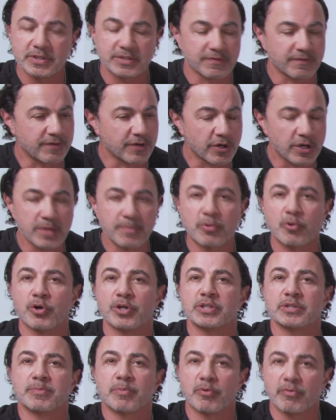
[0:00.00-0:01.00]
It's very
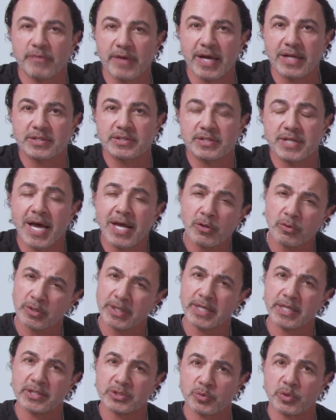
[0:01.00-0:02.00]
important to prevent. Not
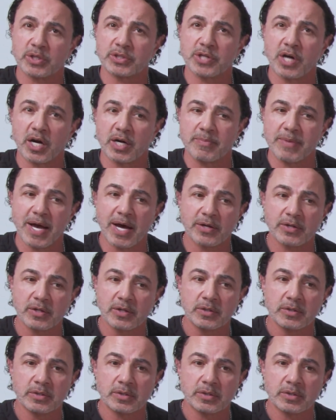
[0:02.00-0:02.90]
only is we're going to talk about